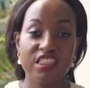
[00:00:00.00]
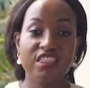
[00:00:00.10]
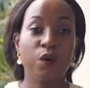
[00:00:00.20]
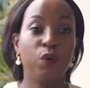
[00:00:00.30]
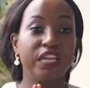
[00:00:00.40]

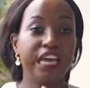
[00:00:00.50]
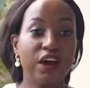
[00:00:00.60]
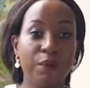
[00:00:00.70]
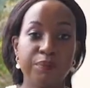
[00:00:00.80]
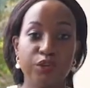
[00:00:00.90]
They will
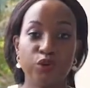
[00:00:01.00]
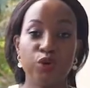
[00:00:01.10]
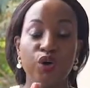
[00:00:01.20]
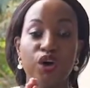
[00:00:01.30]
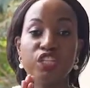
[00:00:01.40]
help
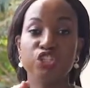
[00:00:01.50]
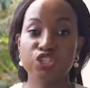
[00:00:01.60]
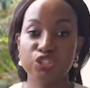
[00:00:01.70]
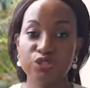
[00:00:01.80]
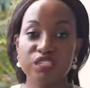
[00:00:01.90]
you
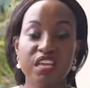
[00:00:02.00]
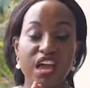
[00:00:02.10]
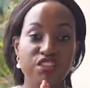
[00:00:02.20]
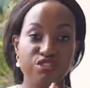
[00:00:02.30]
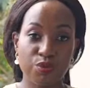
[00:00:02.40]
choose
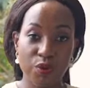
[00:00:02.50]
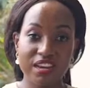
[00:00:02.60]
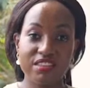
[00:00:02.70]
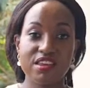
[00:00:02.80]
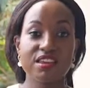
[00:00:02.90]
the
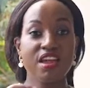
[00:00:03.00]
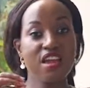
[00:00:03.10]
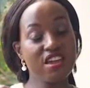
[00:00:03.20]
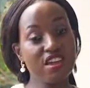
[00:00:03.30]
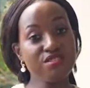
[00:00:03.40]
right thing
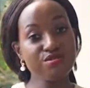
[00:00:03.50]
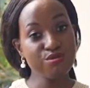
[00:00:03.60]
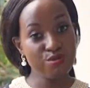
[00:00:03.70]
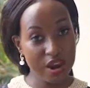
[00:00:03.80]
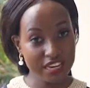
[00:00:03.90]
in the
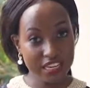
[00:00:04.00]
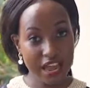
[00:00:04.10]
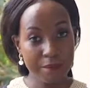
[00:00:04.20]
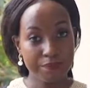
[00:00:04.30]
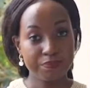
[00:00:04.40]
right time.